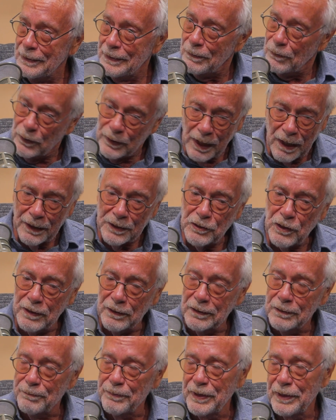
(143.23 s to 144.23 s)
What I
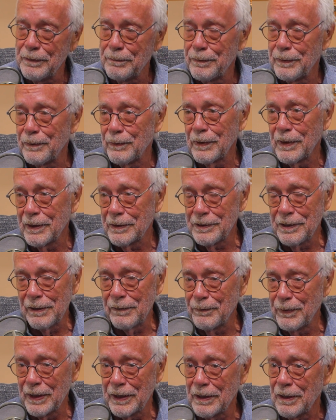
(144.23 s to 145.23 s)
tell people, what I tell
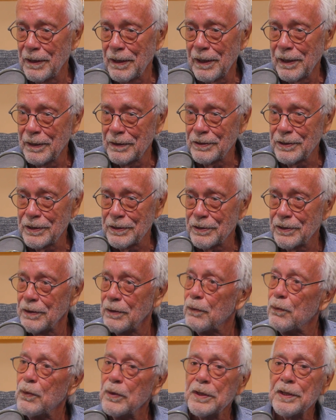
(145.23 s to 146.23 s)
my clients is,
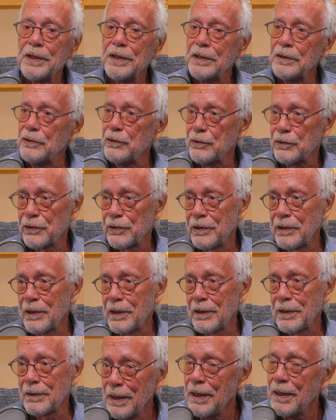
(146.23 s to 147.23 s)
what are you interested
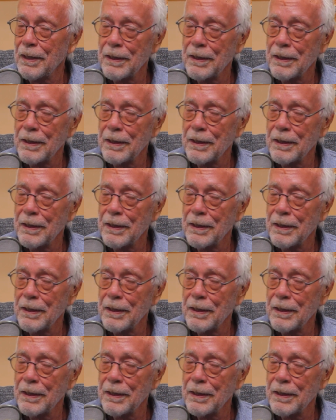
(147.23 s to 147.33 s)
in?